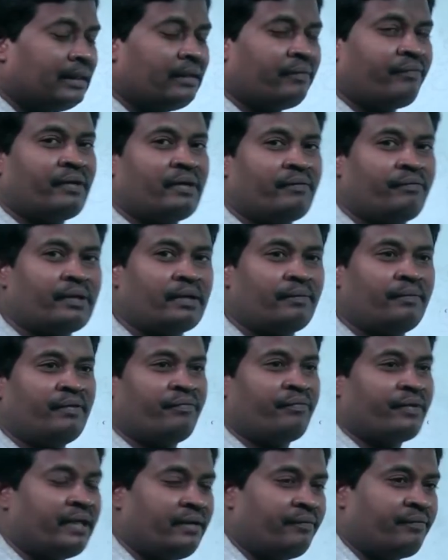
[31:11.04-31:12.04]
They perform
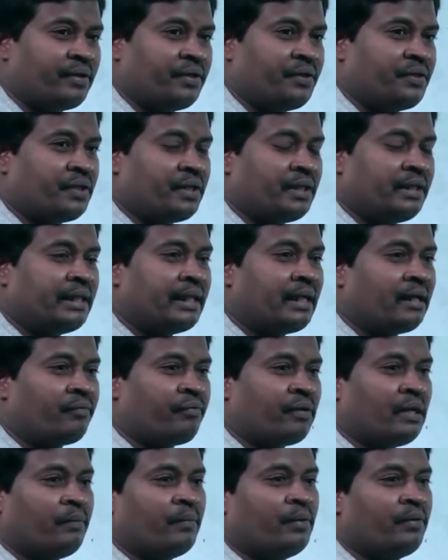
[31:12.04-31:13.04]
different function. They are
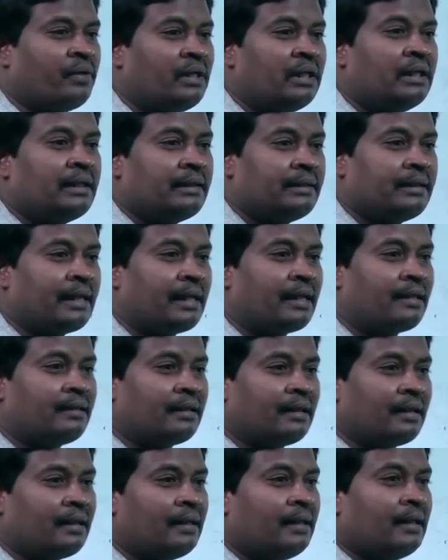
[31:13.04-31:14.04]

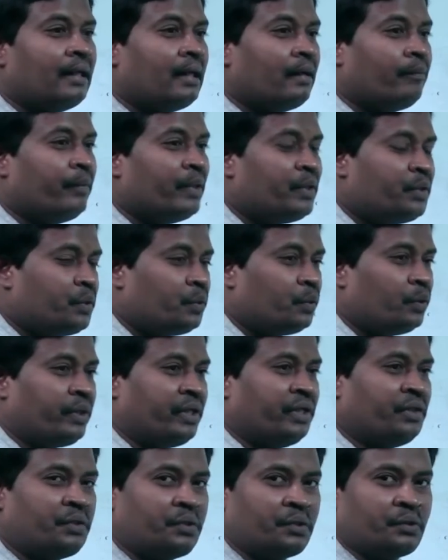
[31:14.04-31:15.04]
the mature
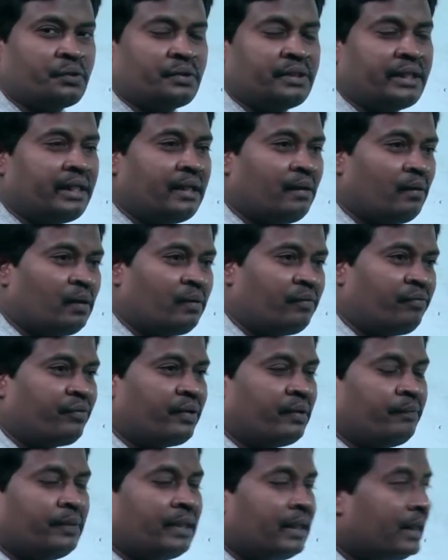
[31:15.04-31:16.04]
tissues. They developed
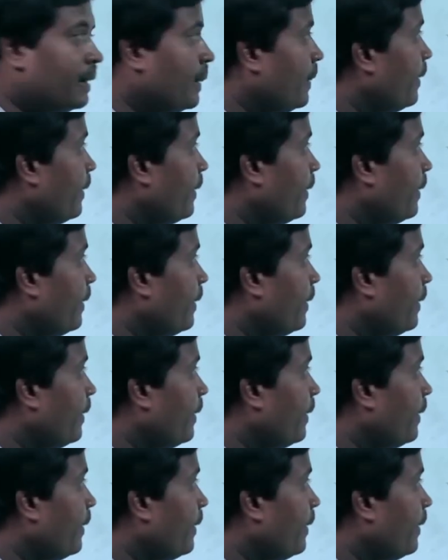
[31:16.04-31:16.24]
from the